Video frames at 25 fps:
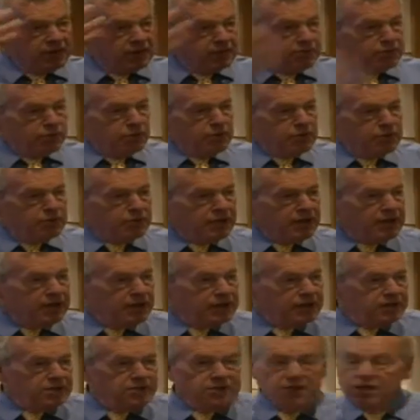important part of
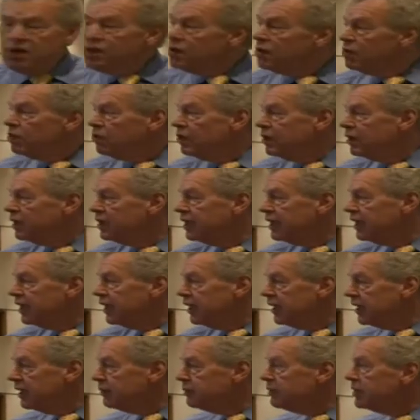this, will
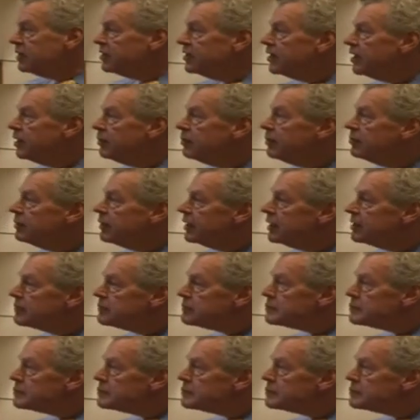inhibit dopamine.